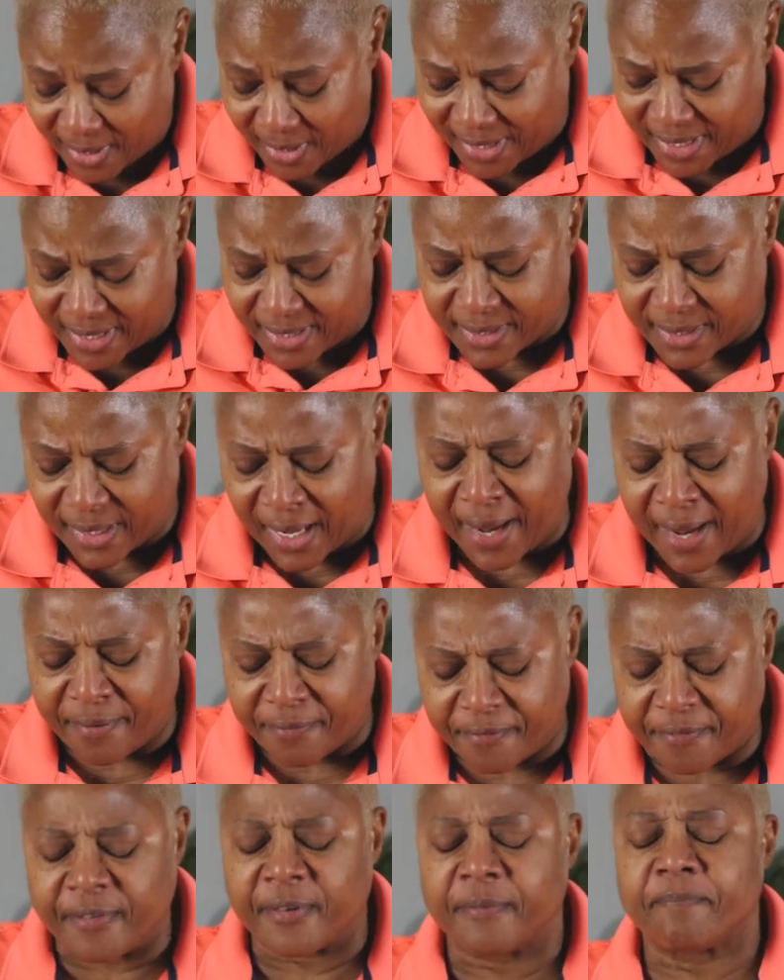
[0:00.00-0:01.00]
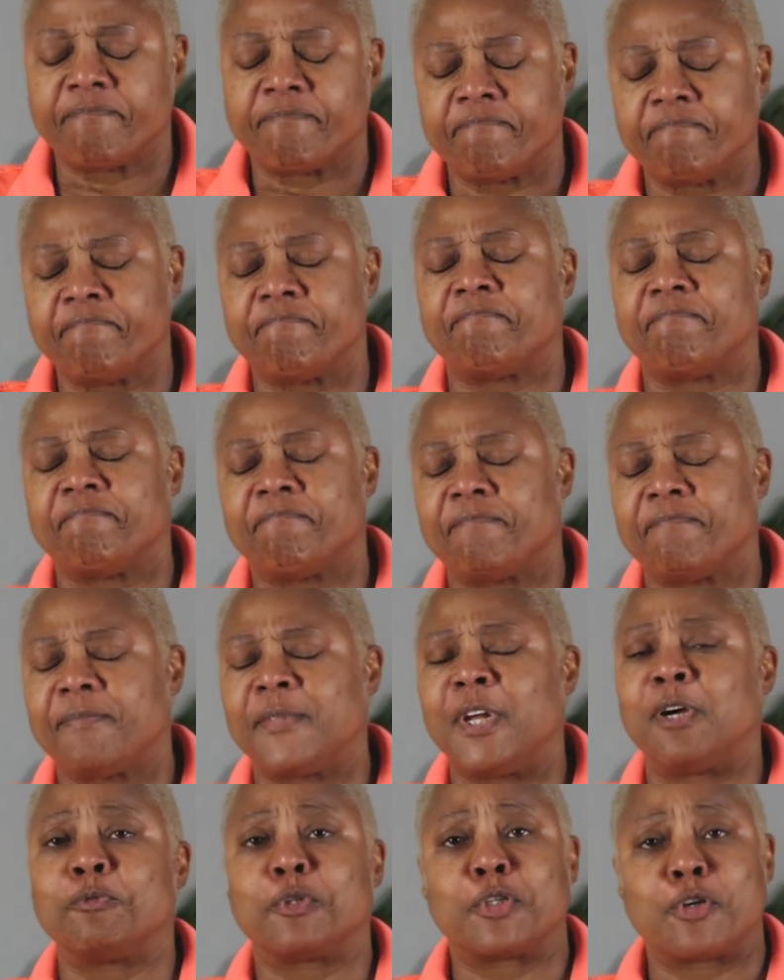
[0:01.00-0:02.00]
Kid's life.
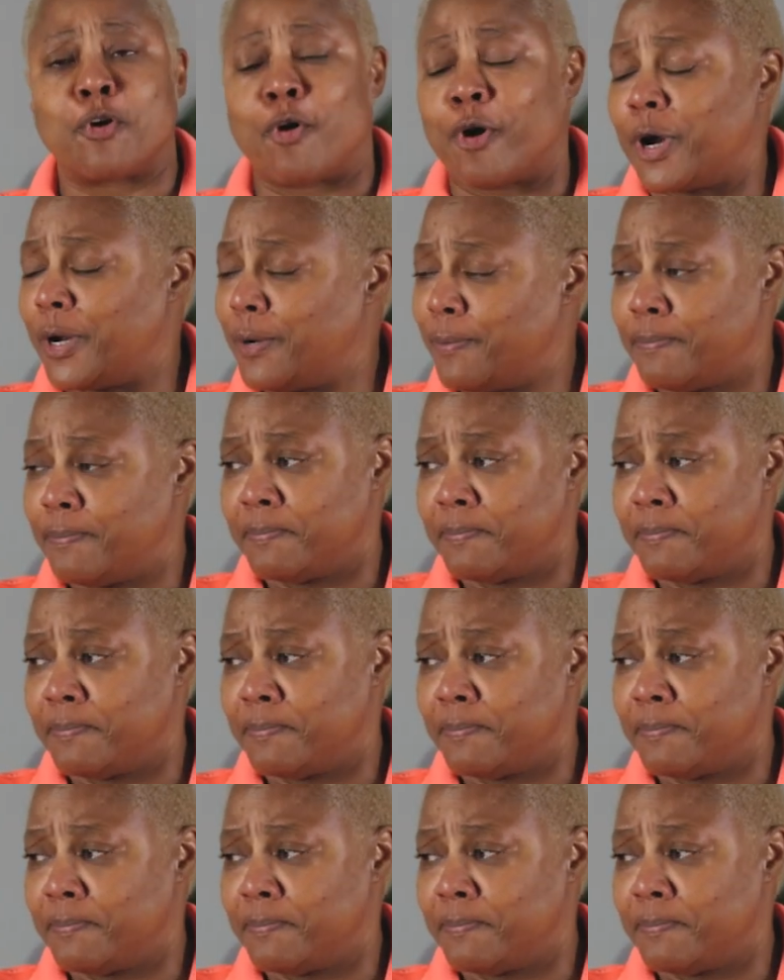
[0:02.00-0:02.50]
I'm sorry.